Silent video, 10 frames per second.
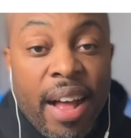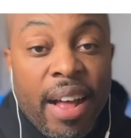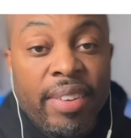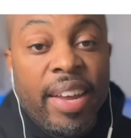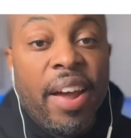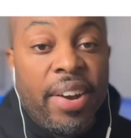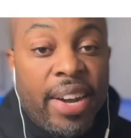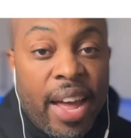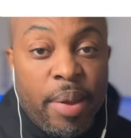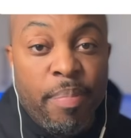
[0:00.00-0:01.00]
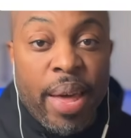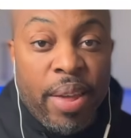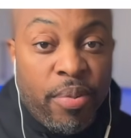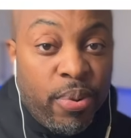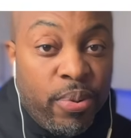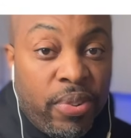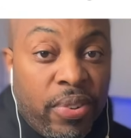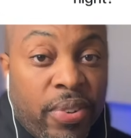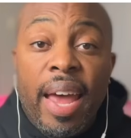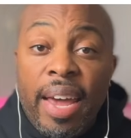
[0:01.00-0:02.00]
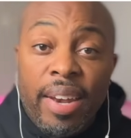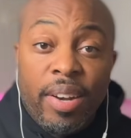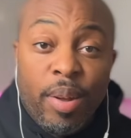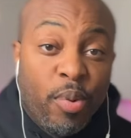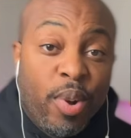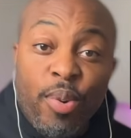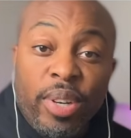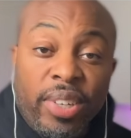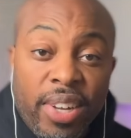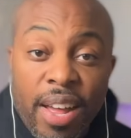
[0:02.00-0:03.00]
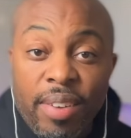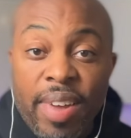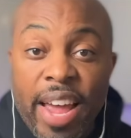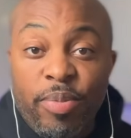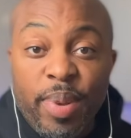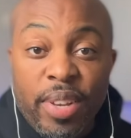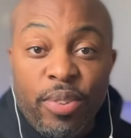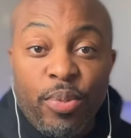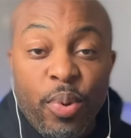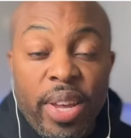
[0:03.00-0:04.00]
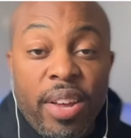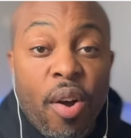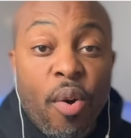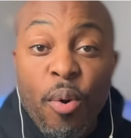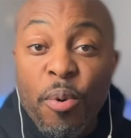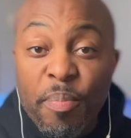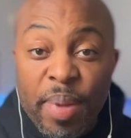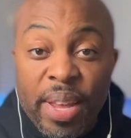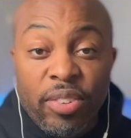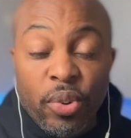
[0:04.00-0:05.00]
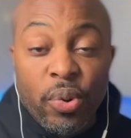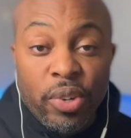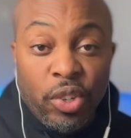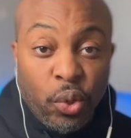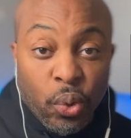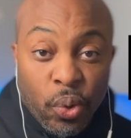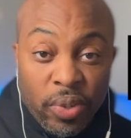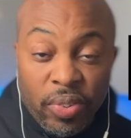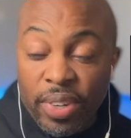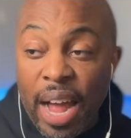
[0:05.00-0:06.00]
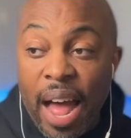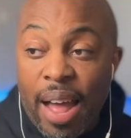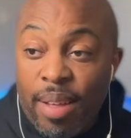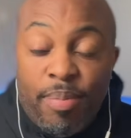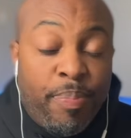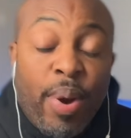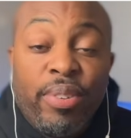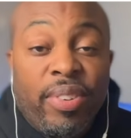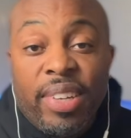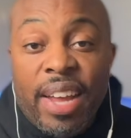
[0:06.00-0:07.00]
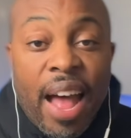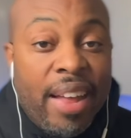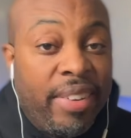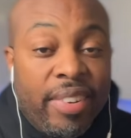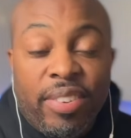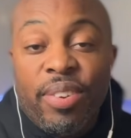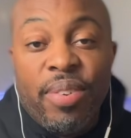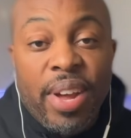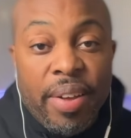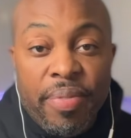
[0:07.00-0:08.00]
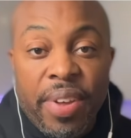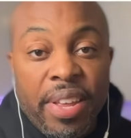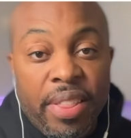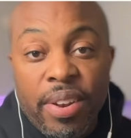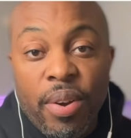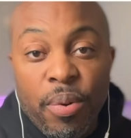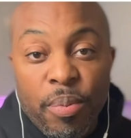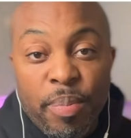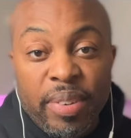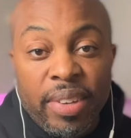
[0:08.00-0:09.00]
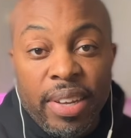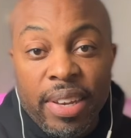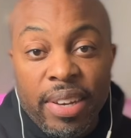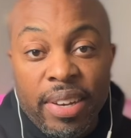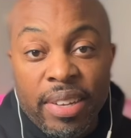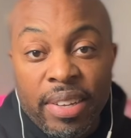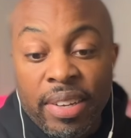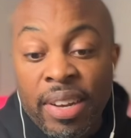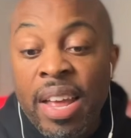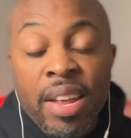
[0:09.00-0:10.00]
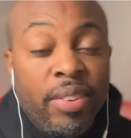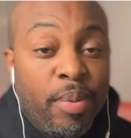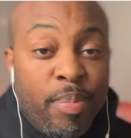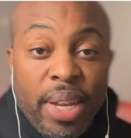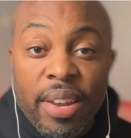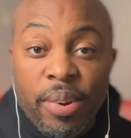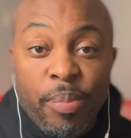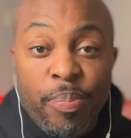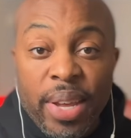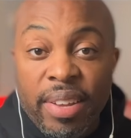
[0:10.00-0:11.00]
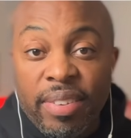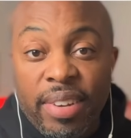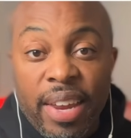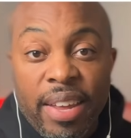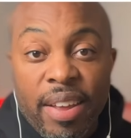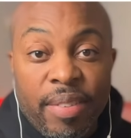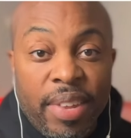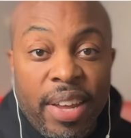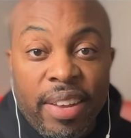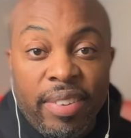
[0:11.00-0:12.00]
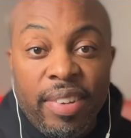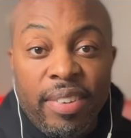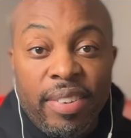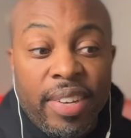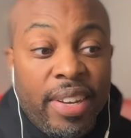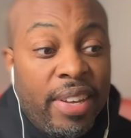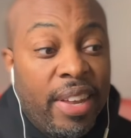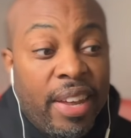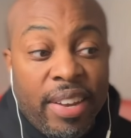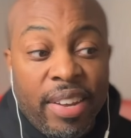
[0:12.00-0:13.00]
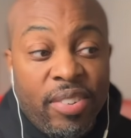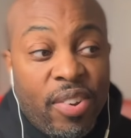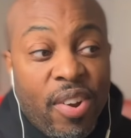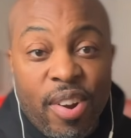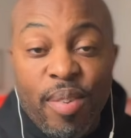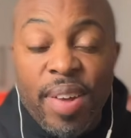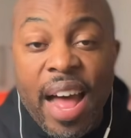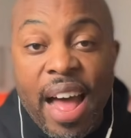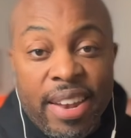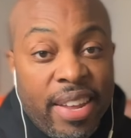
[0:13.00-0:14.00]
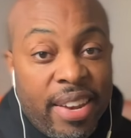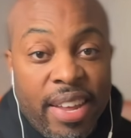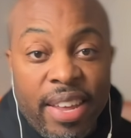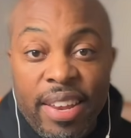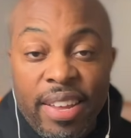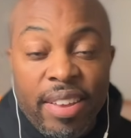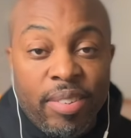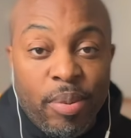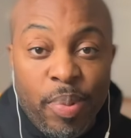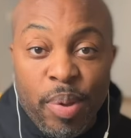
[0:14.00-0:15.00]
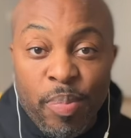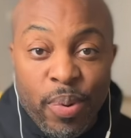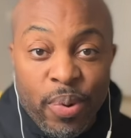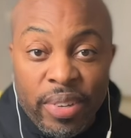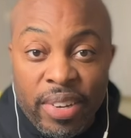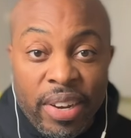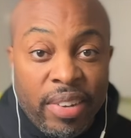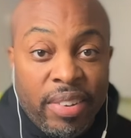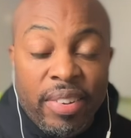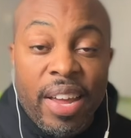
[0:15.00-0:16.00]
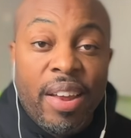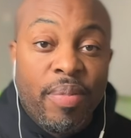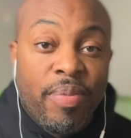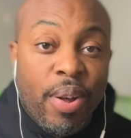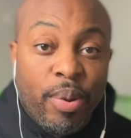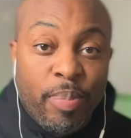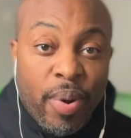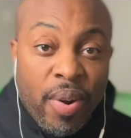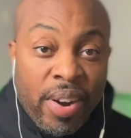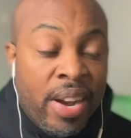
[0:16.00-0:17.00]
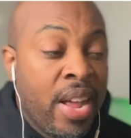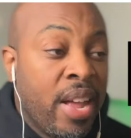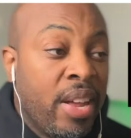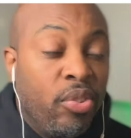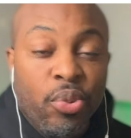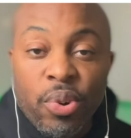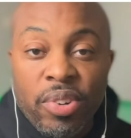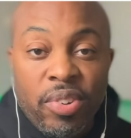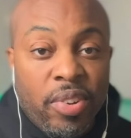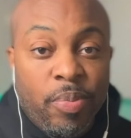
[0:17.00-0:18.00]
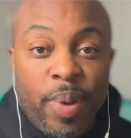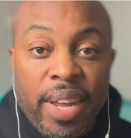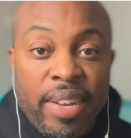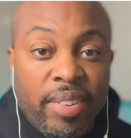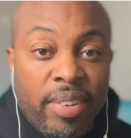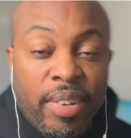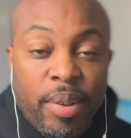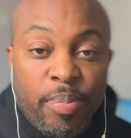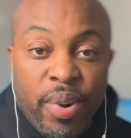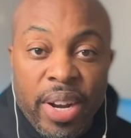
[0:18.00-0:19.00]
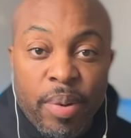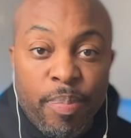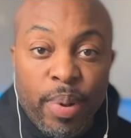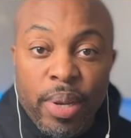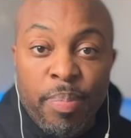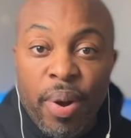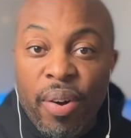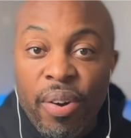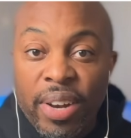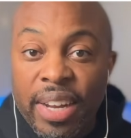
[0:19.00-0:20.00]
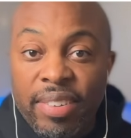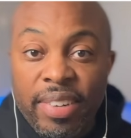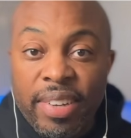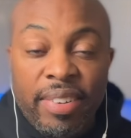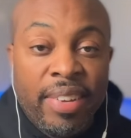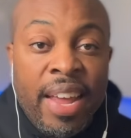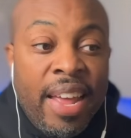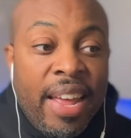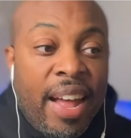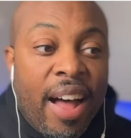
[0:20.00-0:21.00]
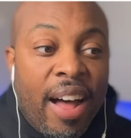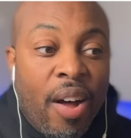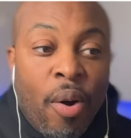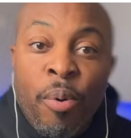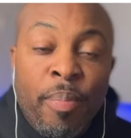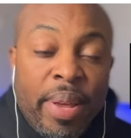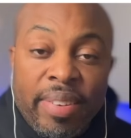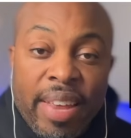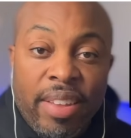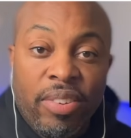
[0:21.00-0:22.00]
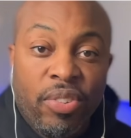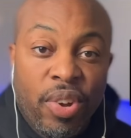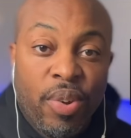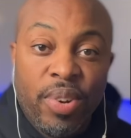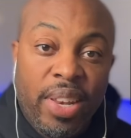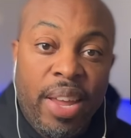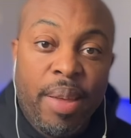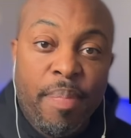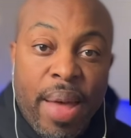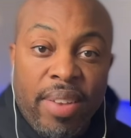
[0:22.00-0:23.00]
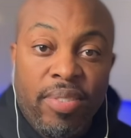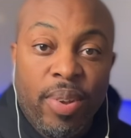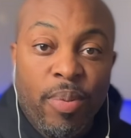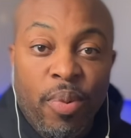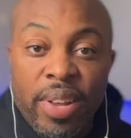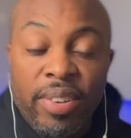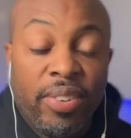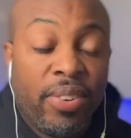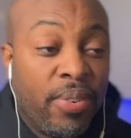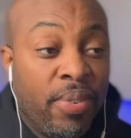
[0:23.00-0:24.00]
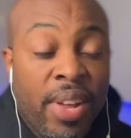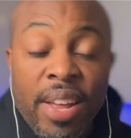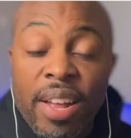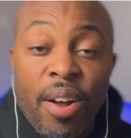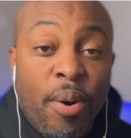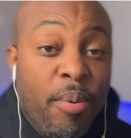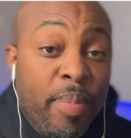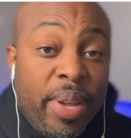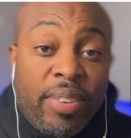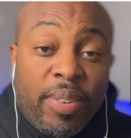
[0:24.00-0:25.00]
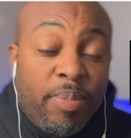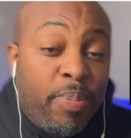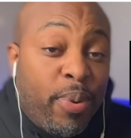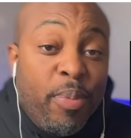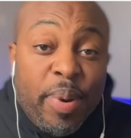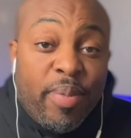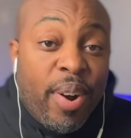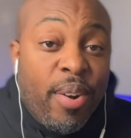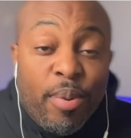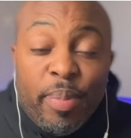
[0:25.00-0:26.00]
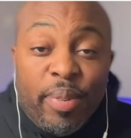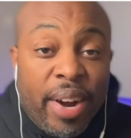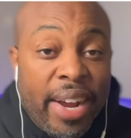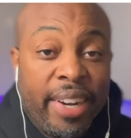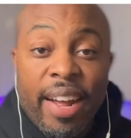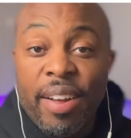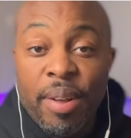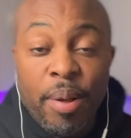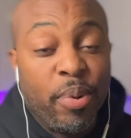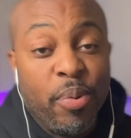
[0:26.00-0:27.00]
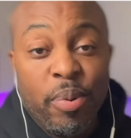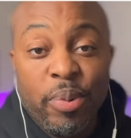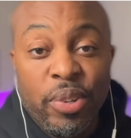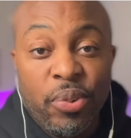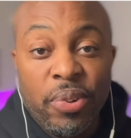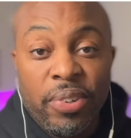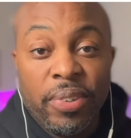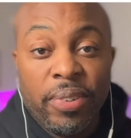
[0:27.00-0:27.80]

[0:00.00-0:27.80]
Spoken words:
Saturday night in Baton Rouge. And the number one question y'all have asked me this week, Ole Miss or Georgia? I personally just don't have faith in Ole Miss to get it done. To me, they're the Penn State of the SEC. They start off hot, then they get against the big boys, and they just kind of fall apart. Georgia just plays a brand of bully ball that just Ole Miss hasn't shown that they can match up with. So Ole Miss, prove me wrong, but right now I'm going with Georgia.